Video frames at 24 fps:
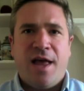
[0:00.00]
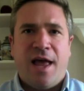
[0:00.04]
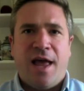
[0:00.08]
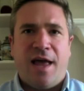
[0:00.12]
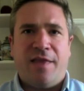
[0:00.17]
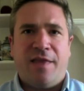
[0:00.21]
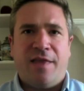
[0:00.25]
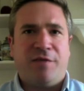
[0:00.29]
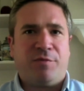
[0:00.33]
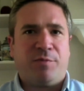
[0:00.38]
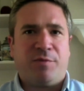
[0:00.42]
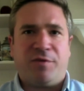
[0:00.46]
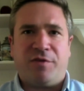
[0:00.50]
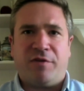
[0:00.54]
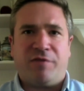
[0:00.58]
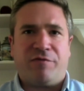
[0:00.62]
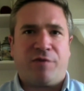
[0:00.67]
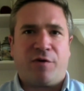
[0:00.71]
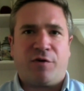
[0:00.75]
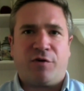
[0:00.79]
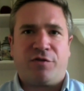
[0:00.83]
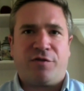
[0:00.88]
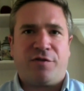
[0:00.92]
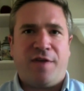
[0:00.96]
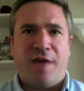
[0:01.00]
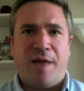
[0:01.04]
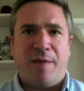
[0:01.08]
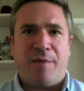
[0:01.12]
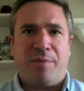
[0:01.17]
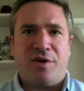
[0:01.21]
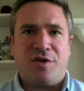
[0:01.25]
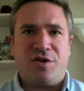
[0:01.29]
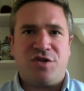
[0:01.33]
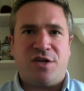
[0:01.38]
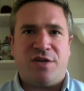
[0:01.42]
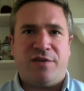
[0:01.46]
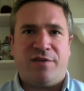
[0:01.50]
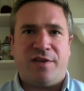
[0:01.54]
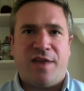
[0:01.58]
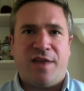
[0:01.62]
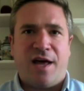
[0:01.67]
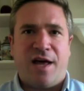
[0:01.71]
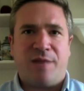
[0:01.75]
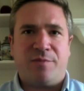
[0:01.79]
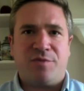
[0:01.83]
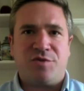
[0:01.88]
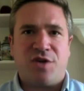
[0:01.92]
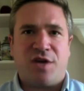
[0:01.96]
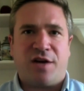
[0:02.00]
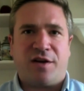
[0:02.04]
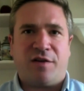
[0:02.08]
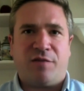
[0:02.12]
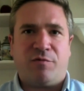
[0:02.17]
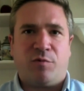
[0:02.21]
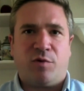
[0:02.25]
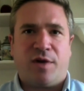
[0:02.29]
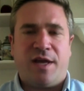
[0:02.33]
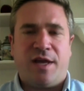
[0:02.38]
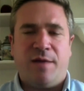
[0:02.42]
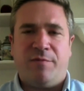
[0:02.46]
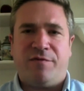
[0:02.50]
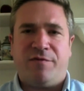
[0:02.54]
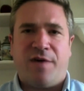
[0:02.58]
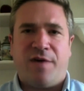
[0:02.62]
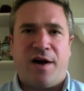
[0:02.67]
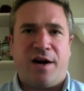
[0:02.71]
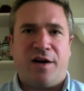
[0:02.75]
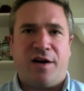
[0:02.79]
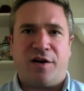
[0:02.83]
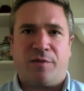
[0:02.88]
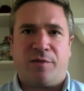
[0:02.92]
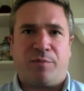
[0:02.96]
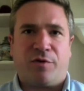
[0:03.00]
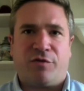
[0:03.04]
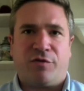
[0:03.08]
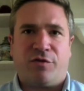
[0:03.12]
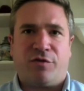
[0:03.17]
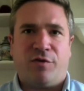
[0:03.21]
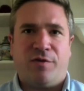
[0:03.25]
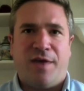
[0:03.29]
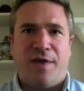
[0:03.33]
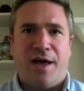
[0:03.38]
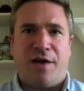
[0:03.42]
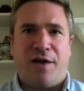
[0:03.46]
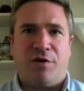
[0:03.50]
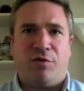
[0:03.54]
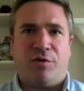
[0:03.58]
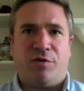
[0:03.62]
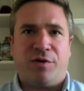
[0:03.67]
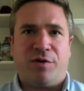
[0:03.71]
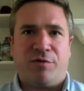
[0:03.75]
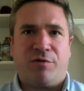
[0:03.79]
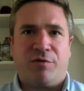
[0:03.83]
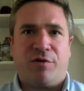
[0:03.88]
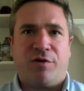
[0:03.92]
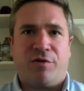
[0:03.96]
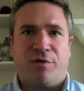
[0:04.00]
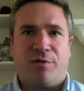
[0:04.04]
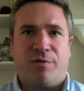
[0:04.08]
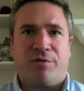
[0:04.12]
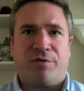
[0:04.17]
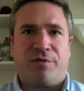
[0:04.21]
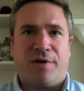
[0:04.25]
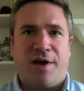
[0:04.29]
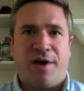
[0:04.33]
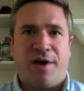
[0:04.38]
And this was a first step in achieving that objective. We'll keep fighting to pursue that and holding wrongdoers